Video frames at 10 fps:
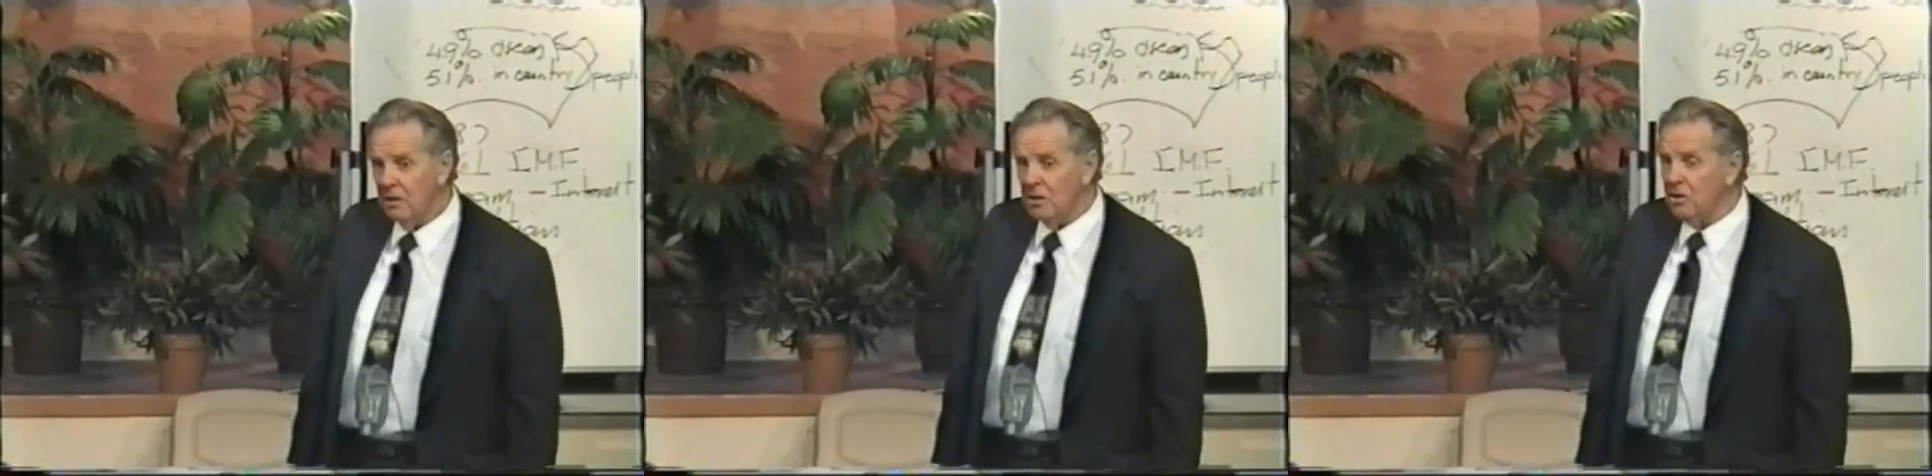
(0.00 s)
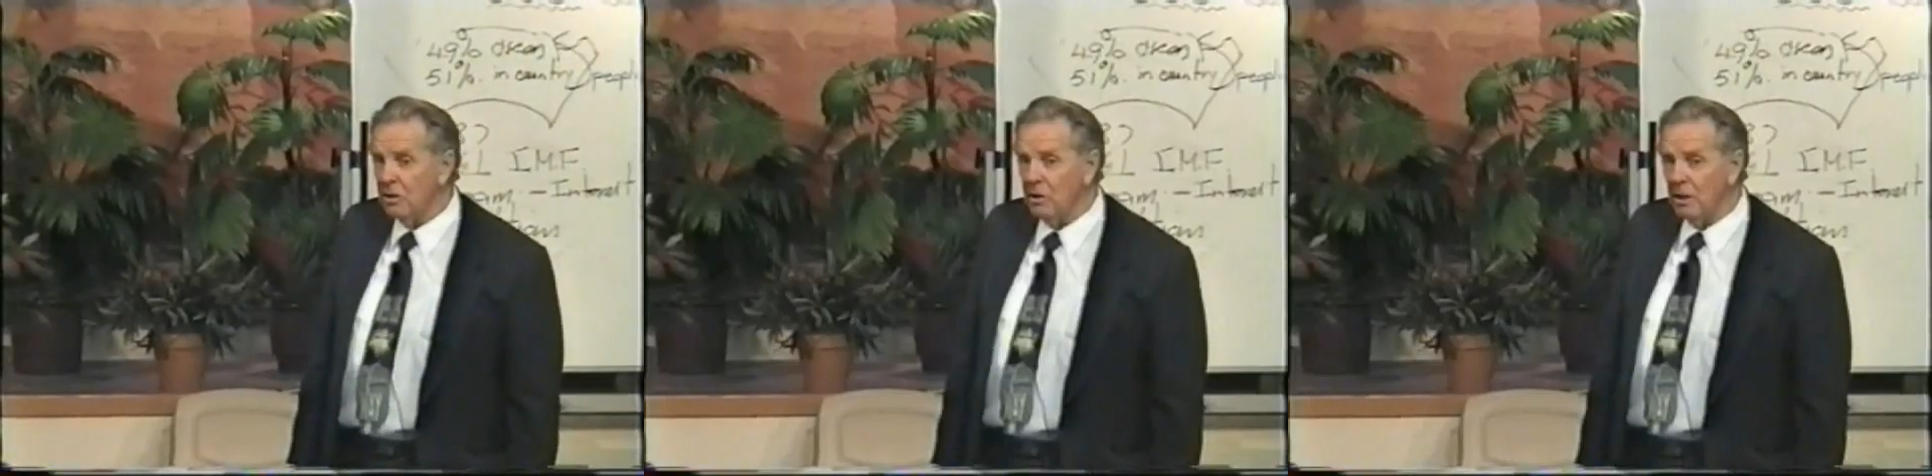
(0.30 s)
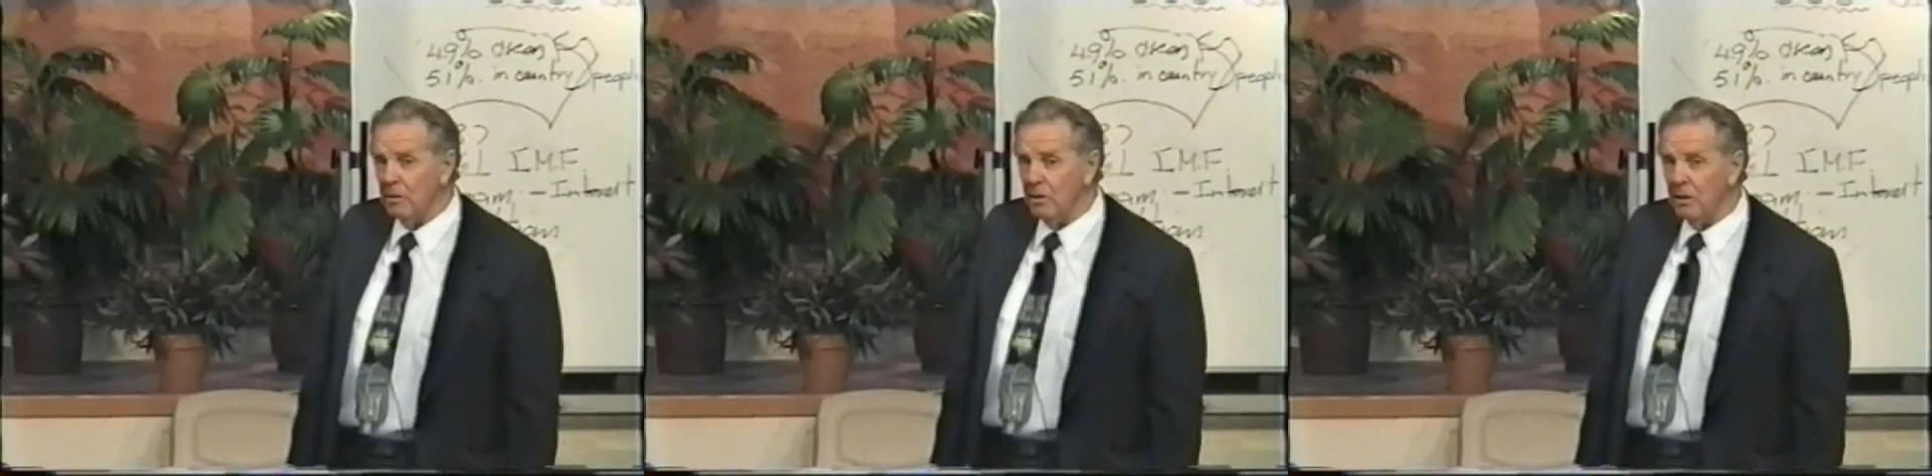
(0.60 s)
It's just
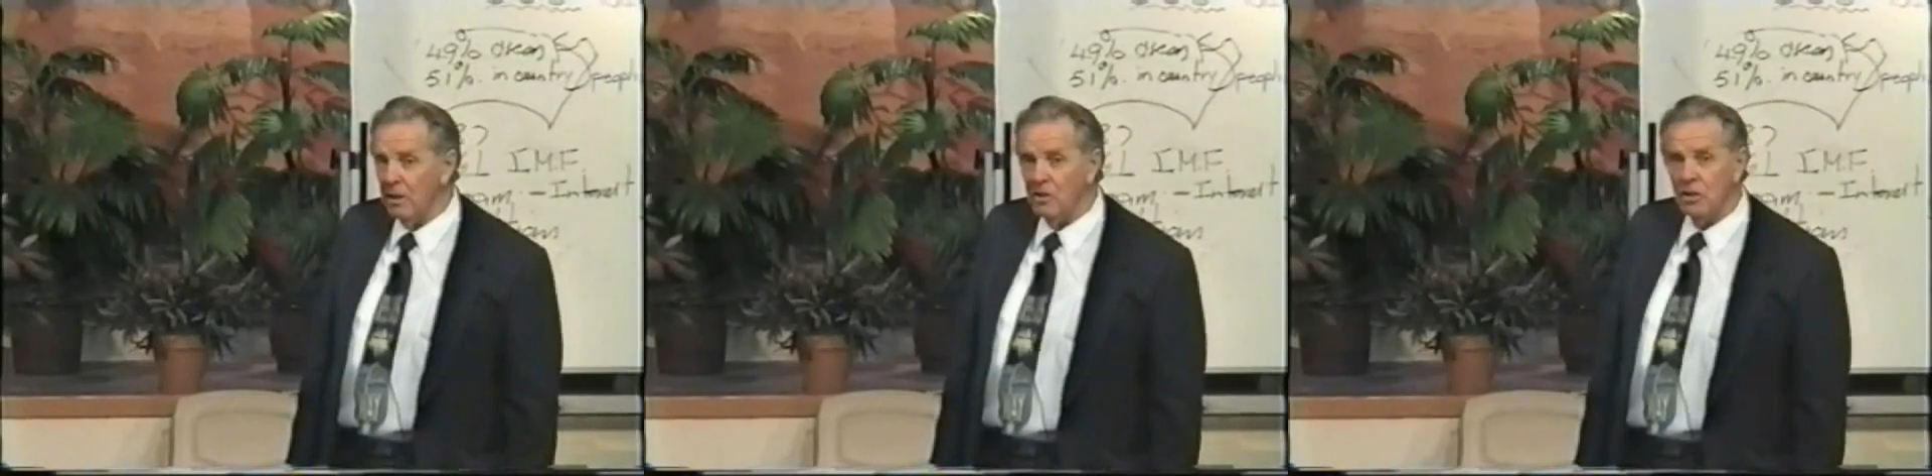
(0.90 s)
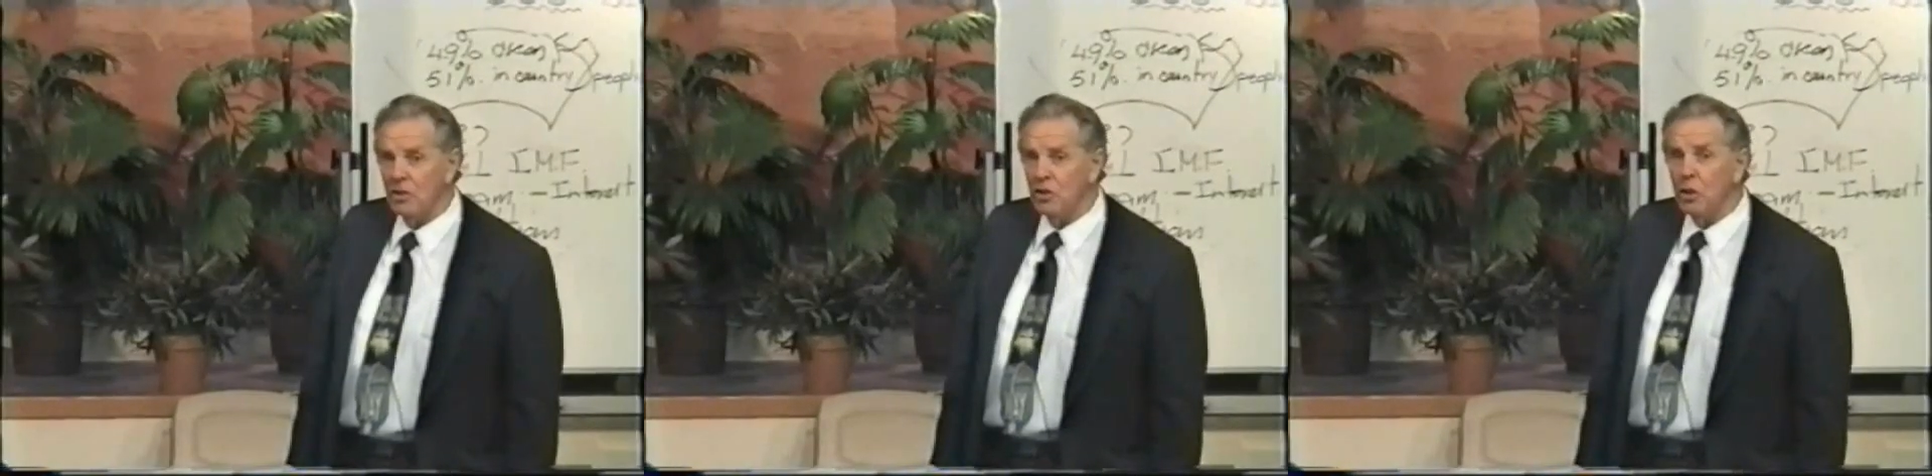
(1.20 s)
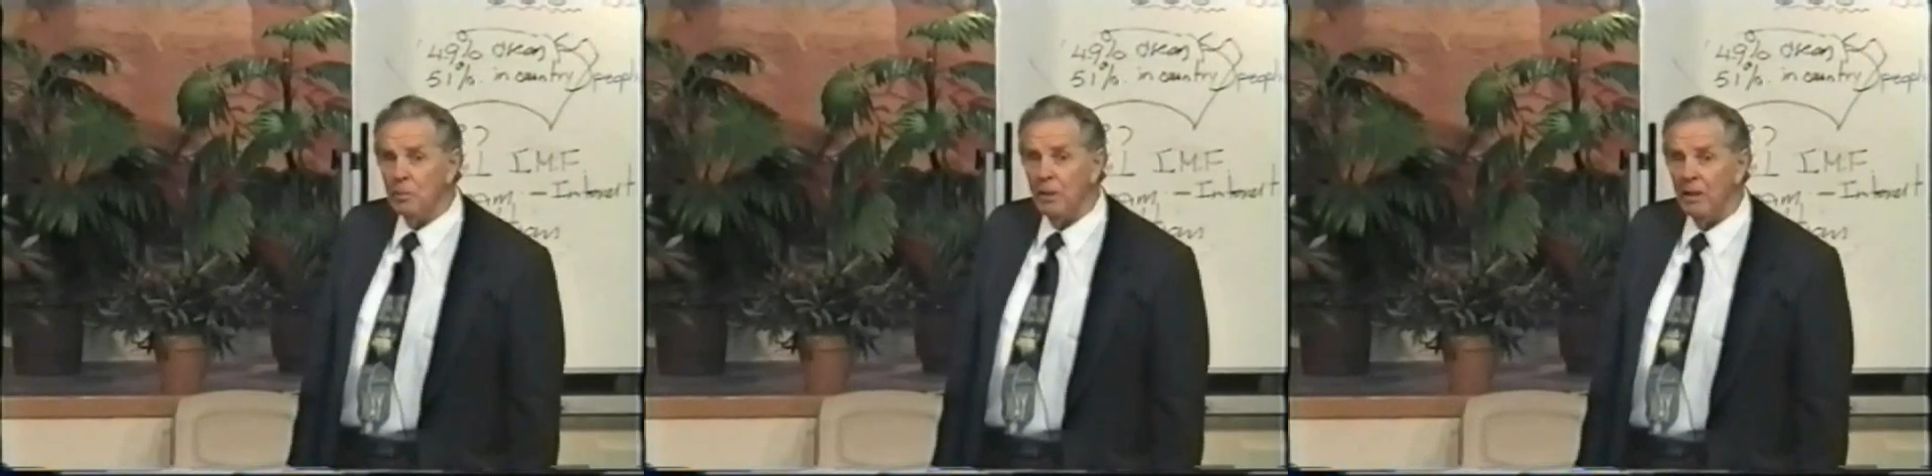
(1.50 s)
incredible. It's just
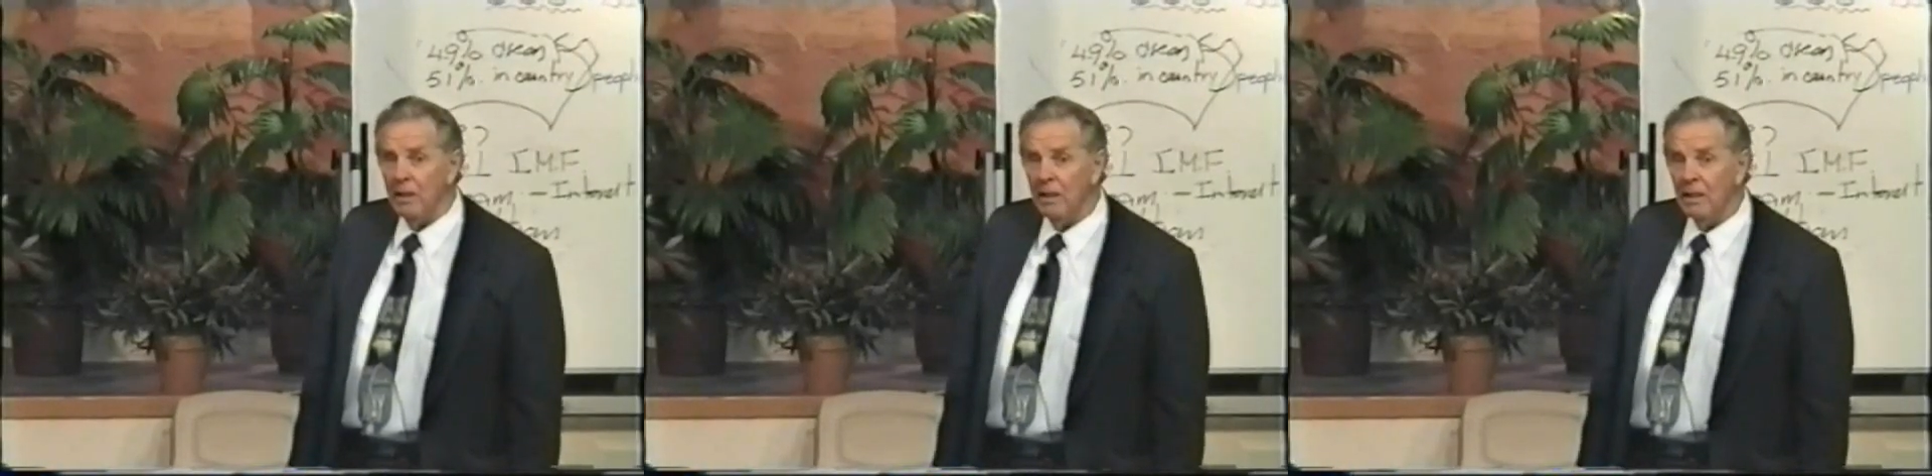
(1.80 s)
stupid.